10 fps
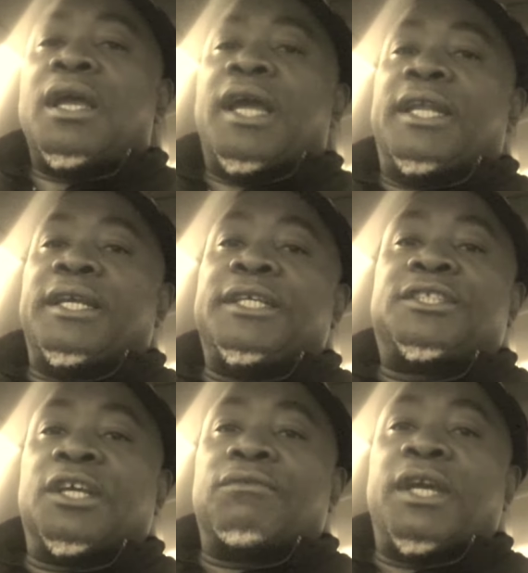And in
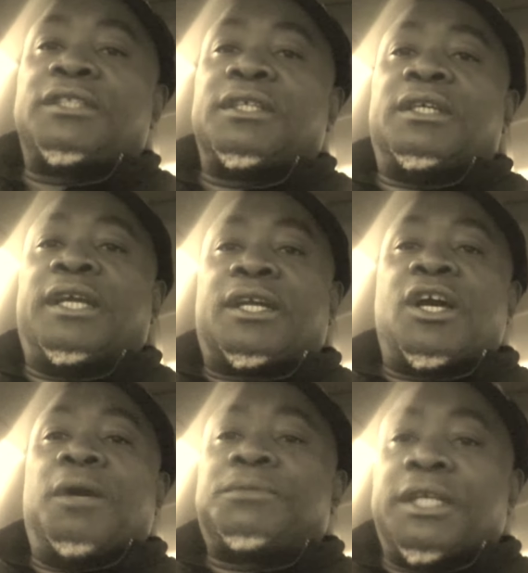each generation, it
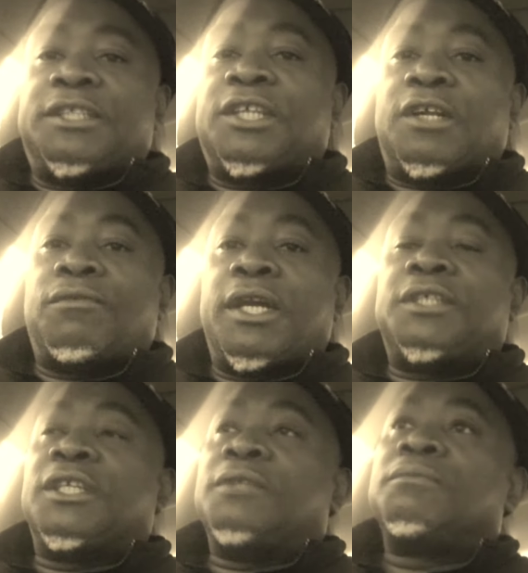comes to each
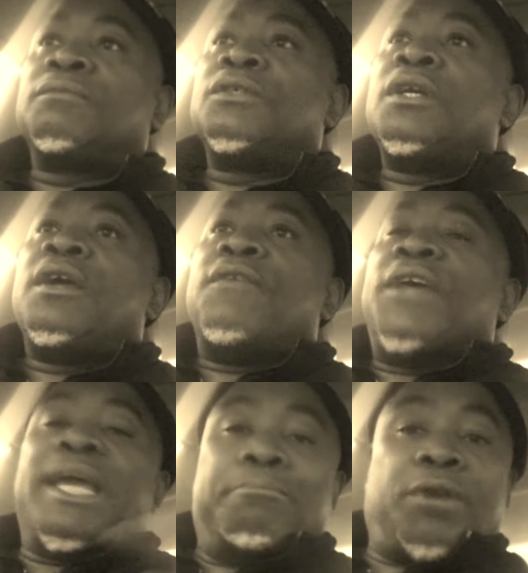generation,
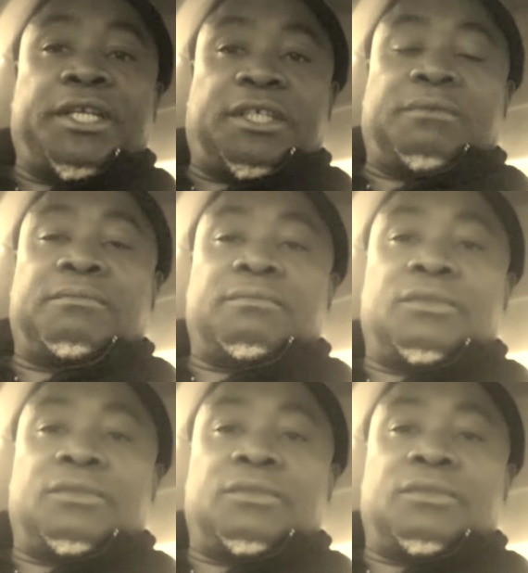they embrace it.